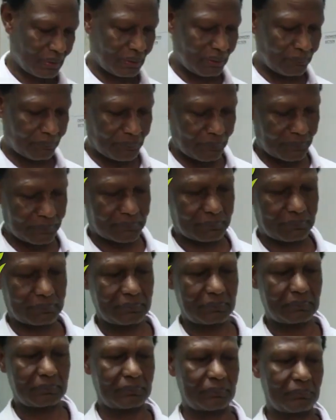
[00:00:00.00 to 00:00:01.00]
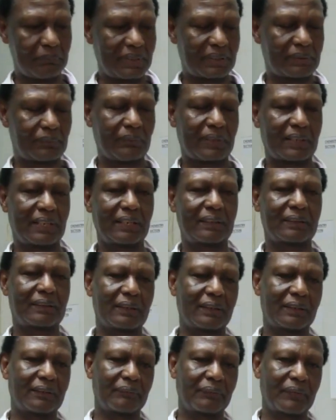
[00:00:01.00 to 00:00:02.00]
Of course, you make sure that
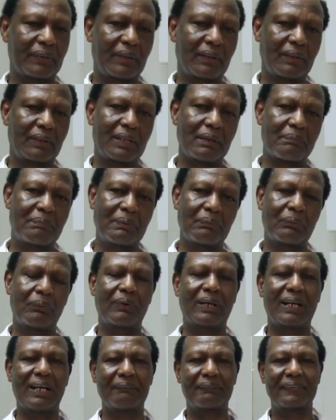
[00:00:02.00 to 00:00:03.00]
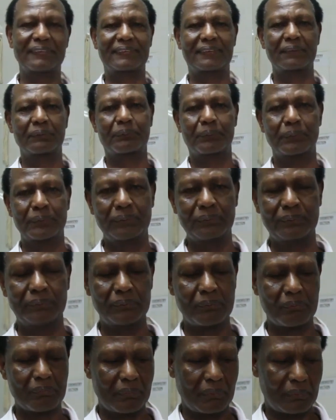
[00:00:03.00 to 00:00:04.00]
the people who are harvesting for
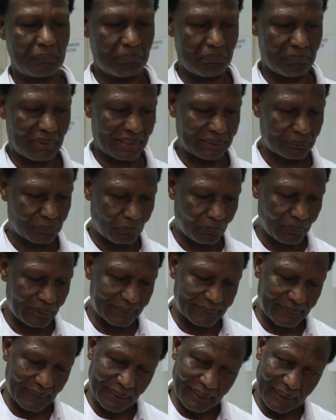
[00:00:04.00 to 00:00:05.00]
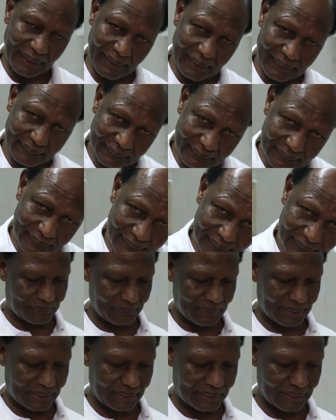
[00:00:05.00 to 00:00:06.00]
you must wash their hands
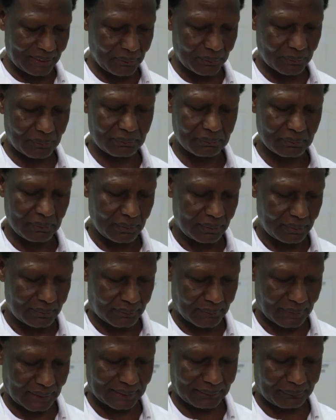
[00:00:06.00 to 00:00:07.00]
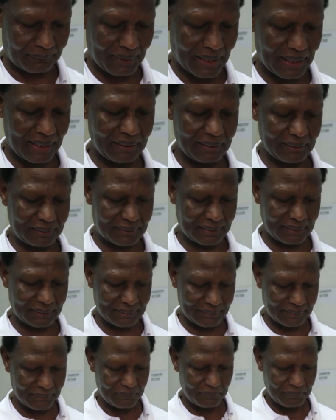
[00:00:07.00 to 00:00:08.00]
so that they don't transfer
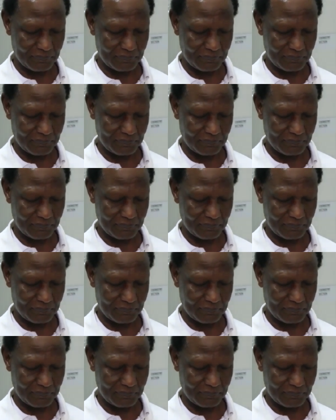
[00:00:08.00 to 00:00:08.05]
anything